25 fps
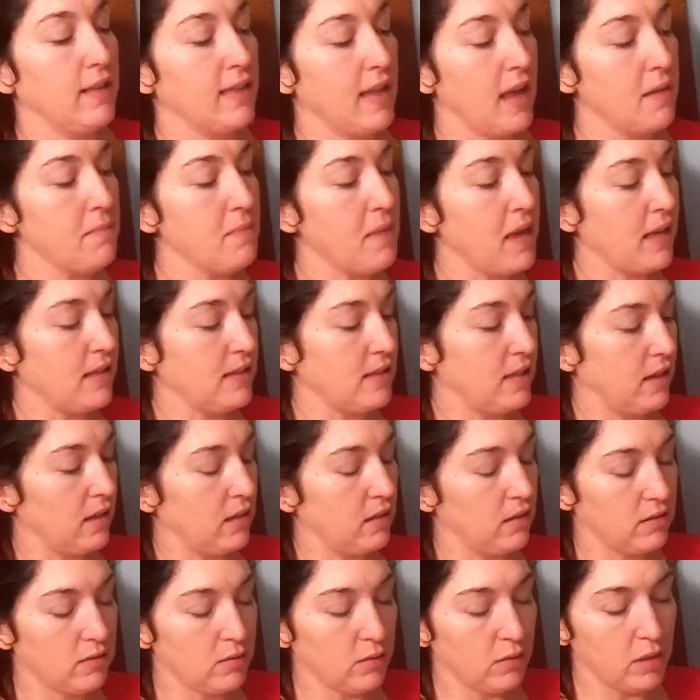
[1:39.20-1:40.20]
and that makes
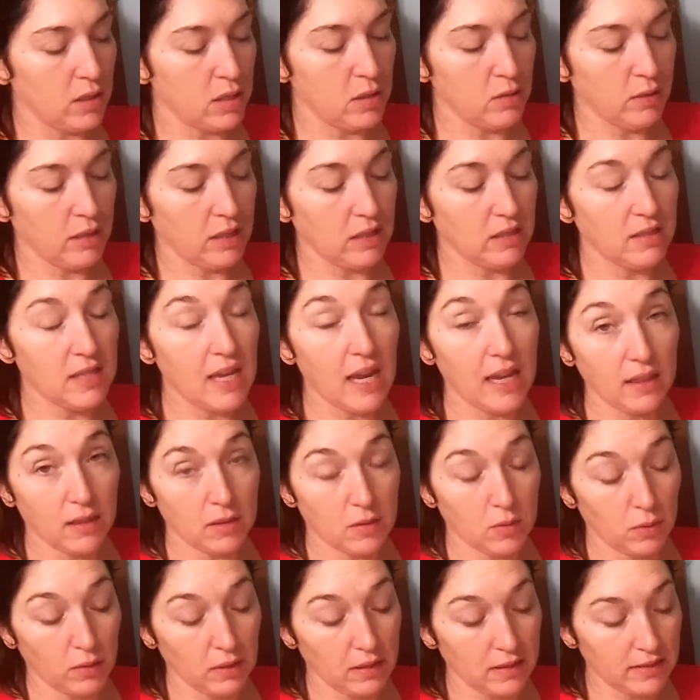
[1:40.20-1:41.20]
it so that you can take
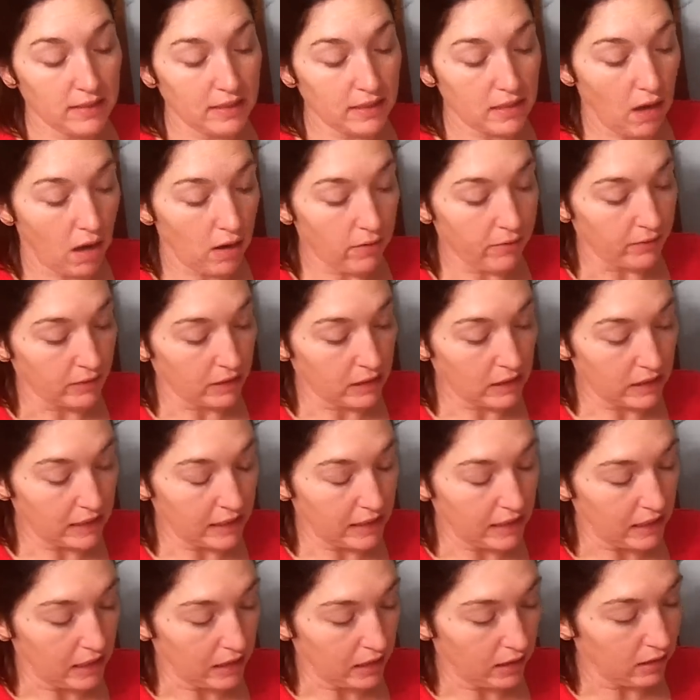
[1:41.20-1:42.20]
the toilet seat off for
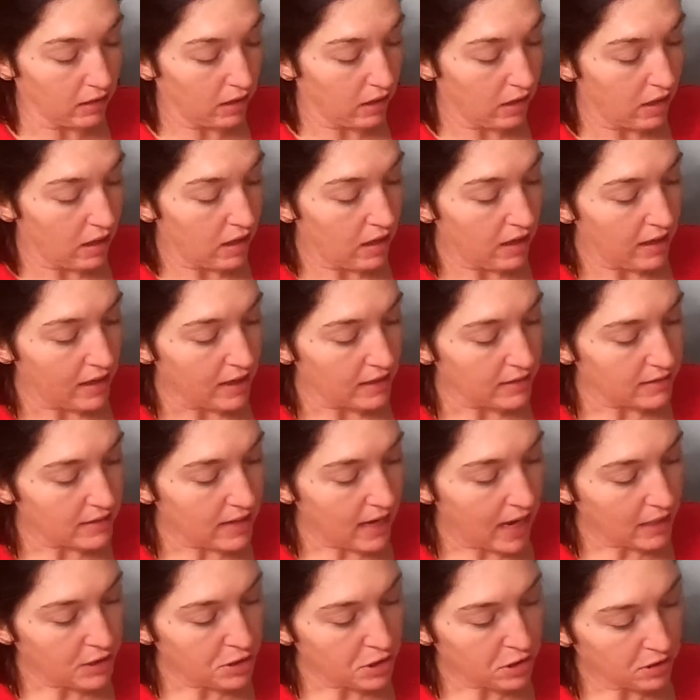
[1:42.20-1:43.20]
cleaning. It's
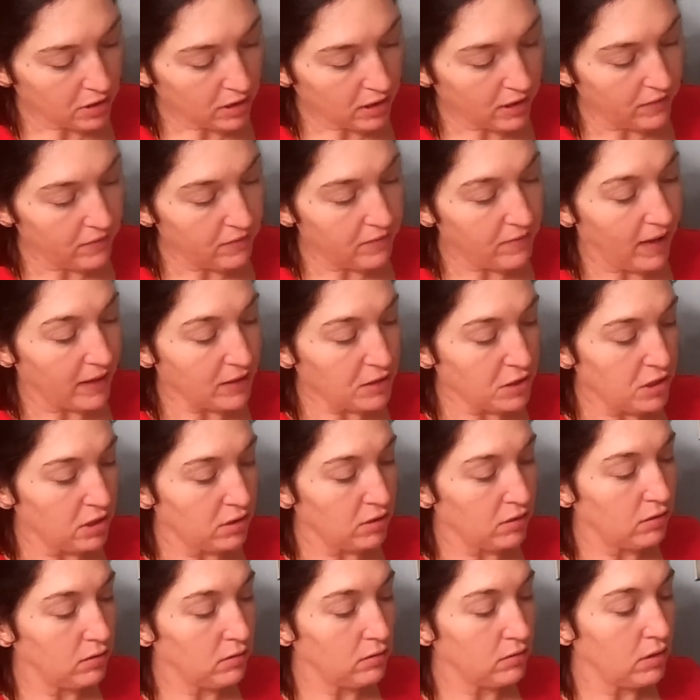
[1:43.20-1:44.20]
not your
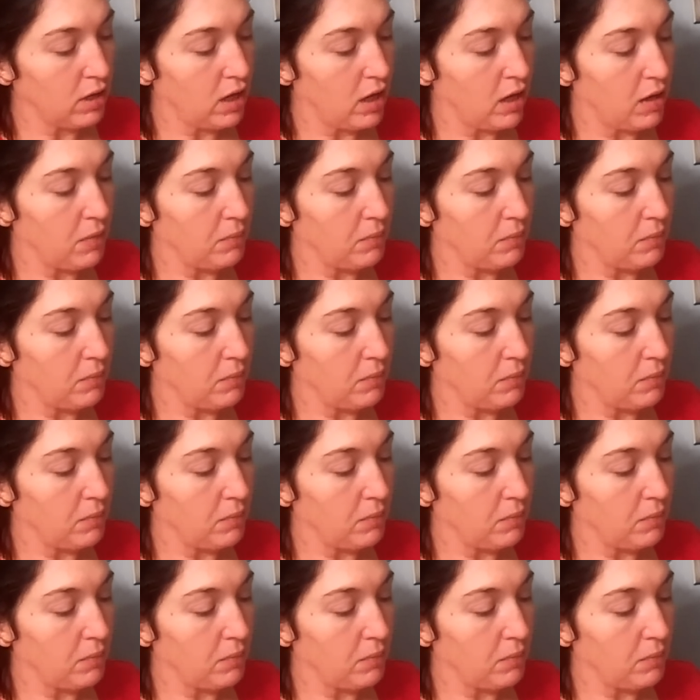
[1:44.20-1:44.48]
conventional